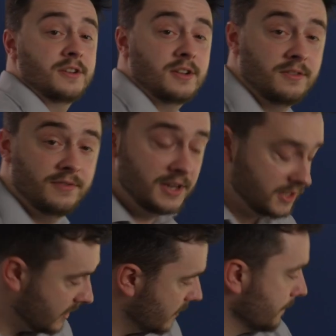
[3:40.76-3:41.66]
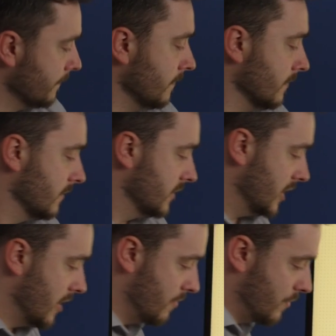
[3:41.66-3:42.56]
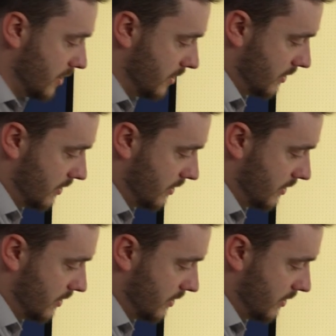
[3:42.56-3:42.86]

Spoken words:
good feature. So